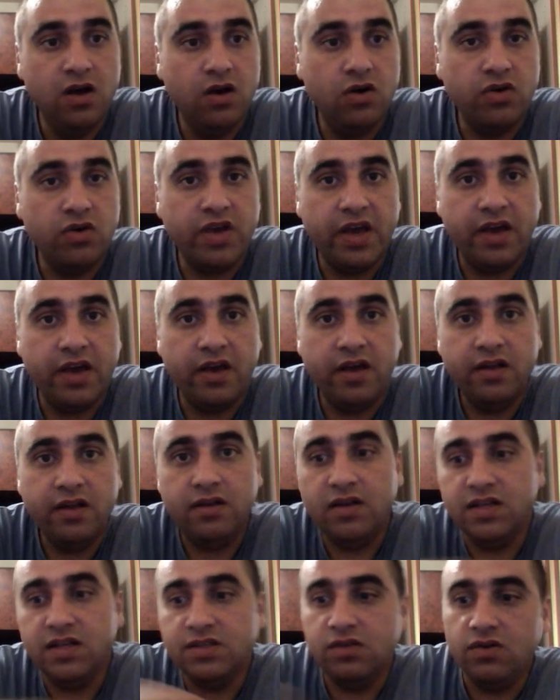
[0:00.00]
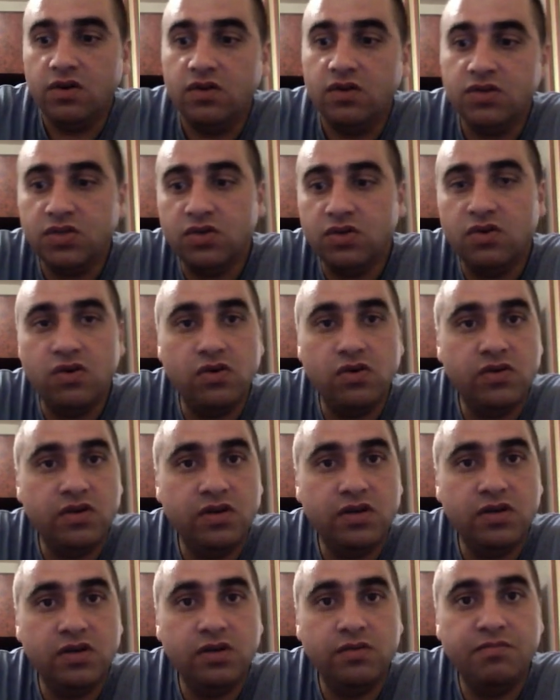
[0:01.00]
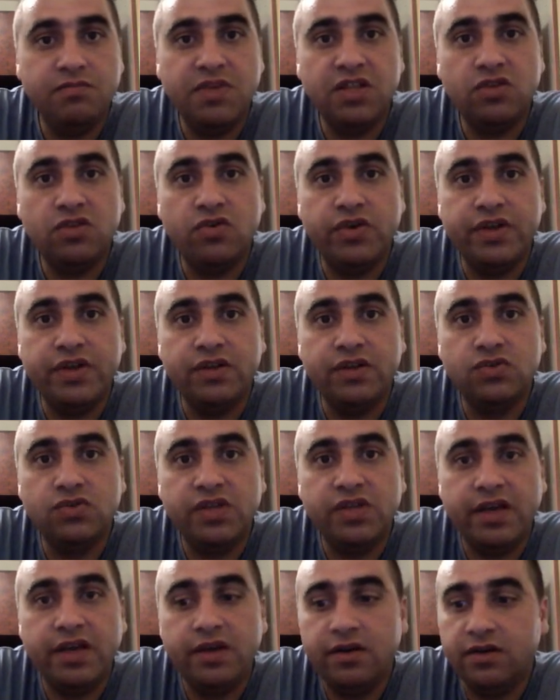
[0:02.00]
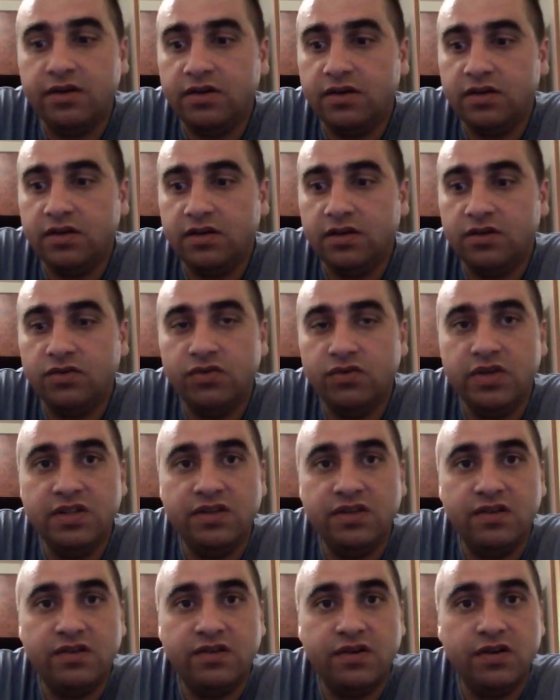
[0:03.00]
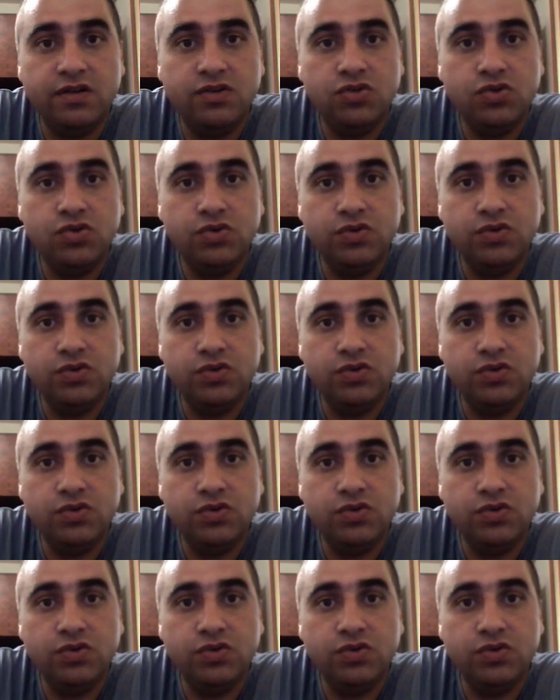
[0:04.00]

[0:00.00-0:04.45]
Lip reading: Okay, and let's look also on Bitcoin today, 23rd June